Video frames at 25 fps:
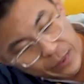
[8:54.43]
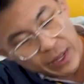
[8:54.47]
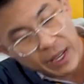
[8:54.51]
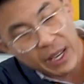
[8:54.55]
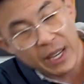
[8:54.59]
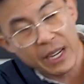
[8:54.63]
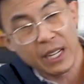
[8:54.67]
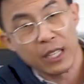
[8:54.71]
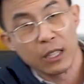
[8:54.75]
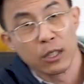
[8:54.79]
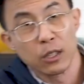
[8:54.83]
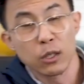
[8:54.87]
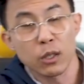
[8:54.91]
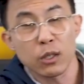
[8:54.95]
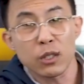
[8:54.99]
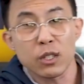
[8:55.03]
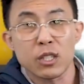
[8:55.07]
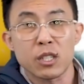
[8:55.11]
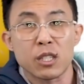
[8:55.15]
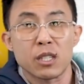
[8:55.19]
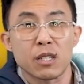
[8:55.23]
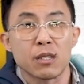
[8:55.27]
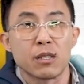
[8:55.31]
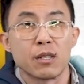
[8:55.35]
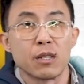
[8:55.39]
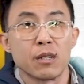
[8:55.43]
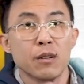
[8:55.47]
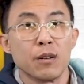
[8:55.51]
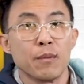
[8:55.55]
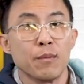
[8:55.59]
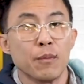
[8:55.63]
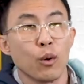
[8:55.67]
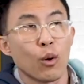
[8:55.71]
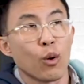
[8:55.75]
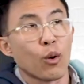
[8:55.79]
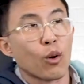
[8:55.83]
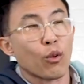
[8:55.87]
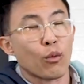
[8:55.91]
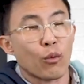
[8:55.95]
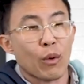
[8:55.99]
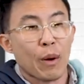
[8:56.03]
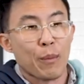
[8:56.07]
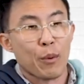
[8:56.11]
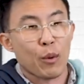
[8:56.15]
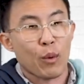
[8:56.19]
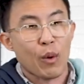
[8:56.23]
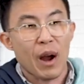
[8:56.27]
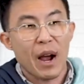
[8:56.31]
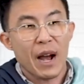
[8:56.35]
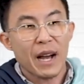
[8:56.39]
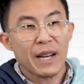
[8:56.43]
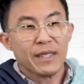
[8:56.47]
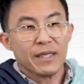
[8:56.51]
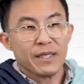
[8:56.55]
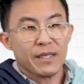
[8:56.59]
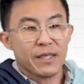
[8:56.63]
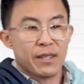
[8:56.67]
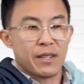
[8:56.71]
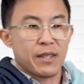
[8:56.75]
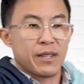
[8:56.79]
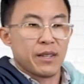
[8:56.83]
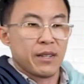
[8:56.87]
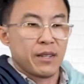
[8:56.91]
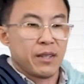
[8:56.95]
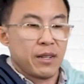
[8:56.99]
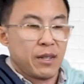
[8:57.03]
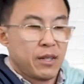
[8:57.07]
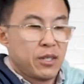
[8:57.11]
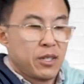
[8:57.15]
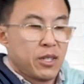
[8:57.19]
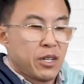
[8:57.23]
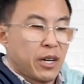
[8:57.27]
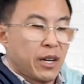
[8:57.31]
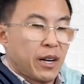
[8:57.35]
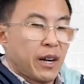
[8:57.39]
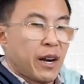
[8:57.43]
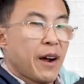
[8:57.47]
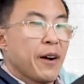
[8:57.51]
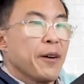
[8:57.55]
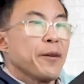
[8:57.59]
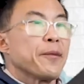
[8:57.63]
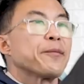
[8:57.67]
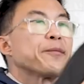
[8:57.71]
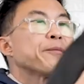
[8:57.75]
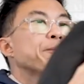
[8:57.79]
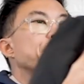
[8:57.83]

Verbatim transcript: and it looks more rubberized. Check it out.